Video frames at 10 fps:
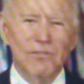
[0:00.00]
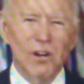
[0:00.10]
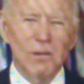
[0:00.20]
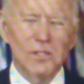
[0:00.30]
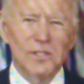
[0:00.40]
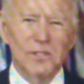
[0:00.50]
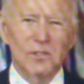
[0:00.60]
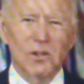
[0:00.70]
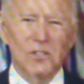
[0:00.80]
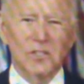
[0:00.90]
pharmacies
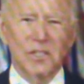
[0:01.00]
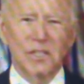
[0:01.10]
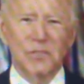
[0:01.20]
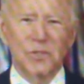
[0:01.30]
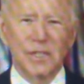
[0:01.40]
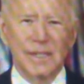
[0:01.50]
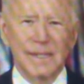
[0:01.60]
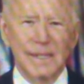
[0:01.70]
across the country,